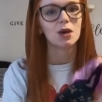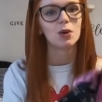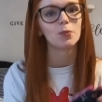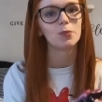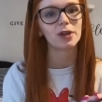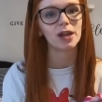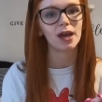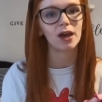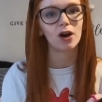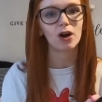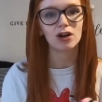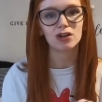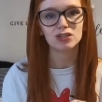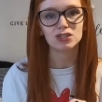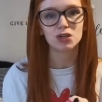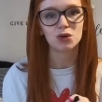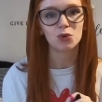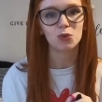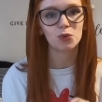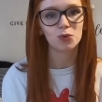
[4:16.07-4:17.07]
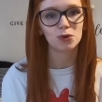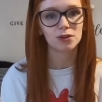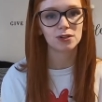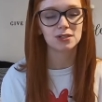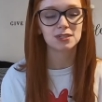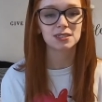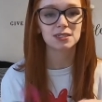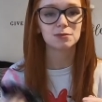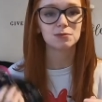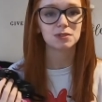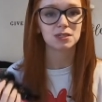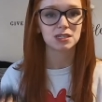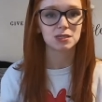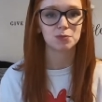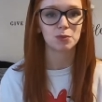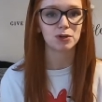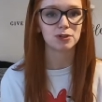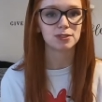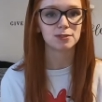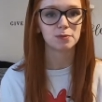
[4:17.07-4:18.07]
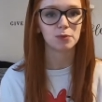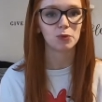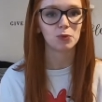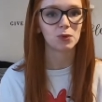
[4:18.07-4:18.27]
but I also ordered some disposable